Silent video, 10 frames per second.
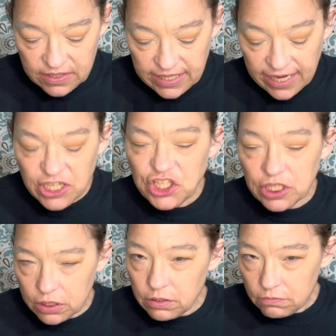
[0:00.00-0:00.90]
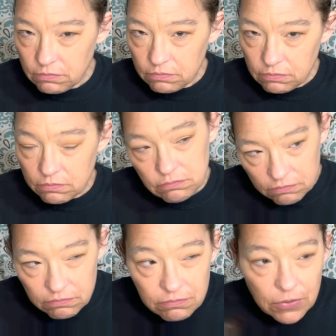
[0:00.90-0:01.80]
section
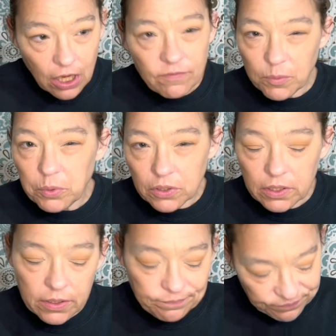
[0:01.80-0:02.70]
of the book.